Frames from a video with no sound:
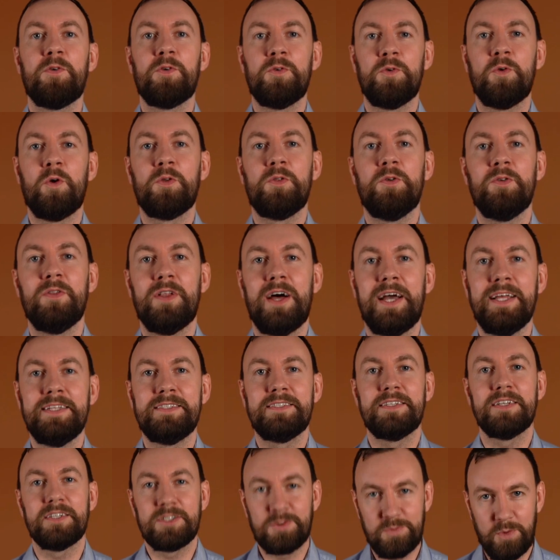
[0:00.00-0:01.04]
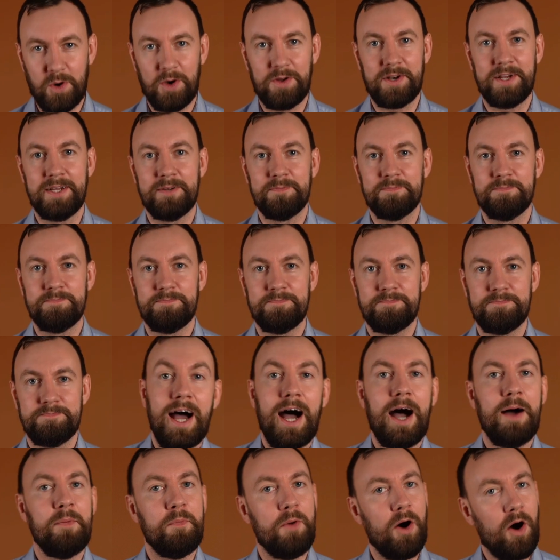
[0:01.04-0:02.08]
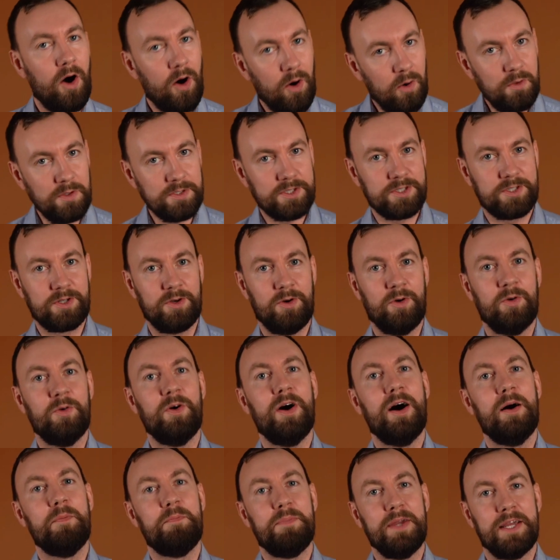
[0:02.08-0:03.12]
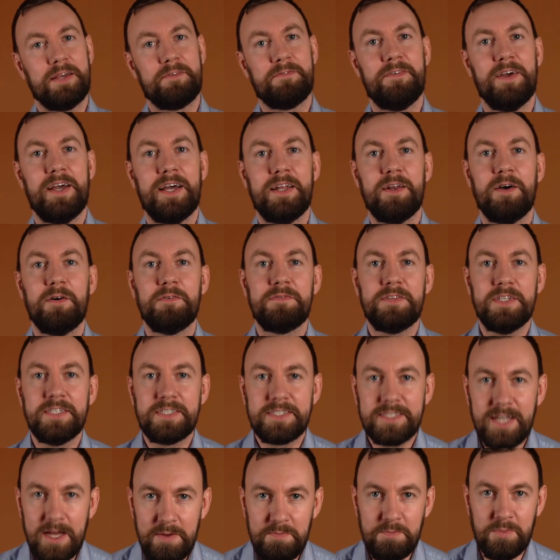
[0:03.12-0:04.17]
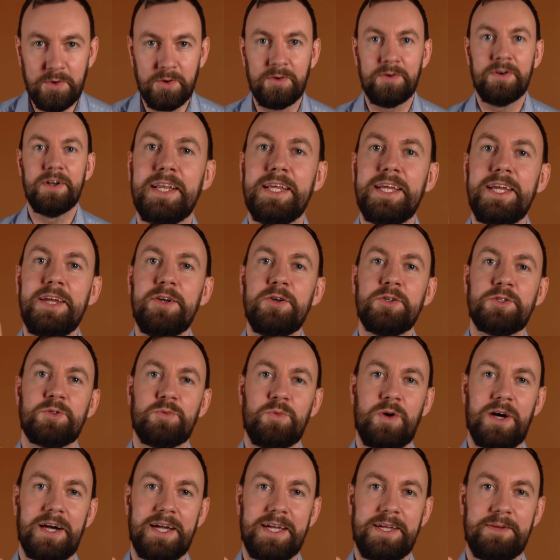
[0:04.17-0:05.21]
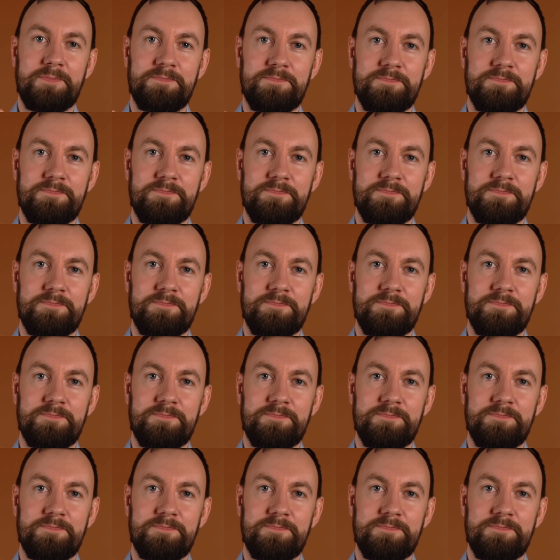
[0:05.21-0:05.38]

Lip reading: Northern Lights spotting. I'm also a big fan of December. Here's why.